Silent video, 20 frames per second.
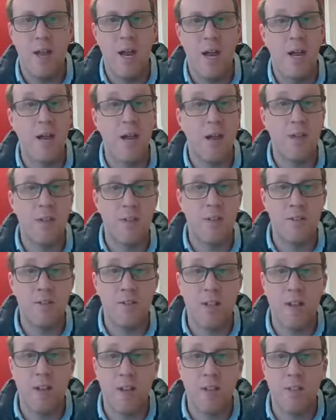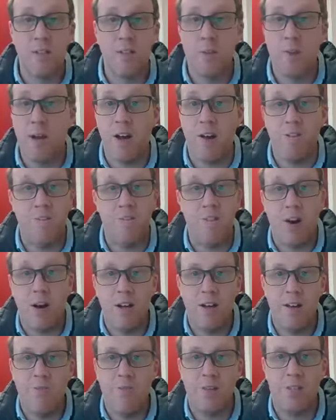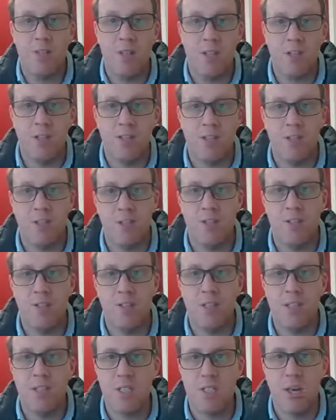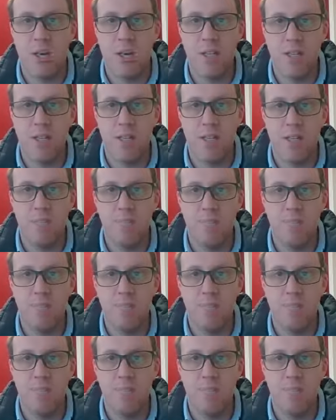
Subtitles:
and others think it's about fighting for justice in society.